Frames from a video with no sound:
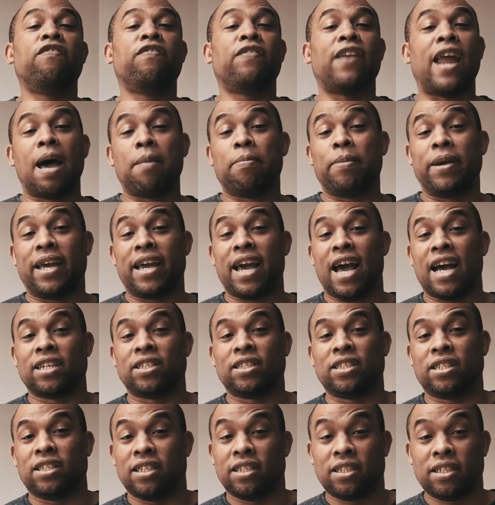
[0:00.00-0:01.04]

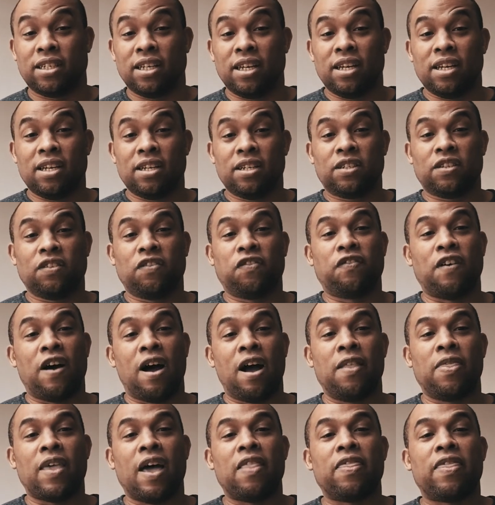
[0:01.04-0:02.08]
flabbergasted to
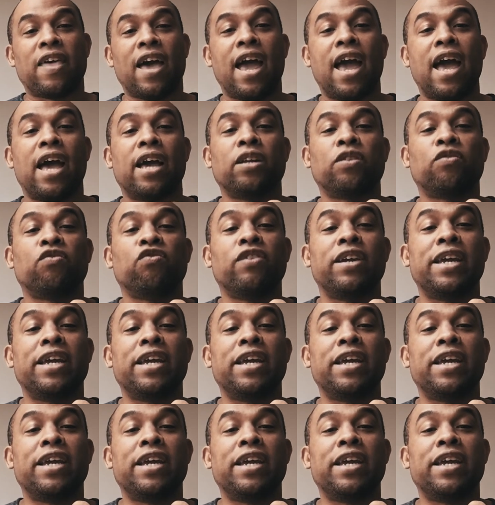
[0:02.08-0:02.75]
find that they had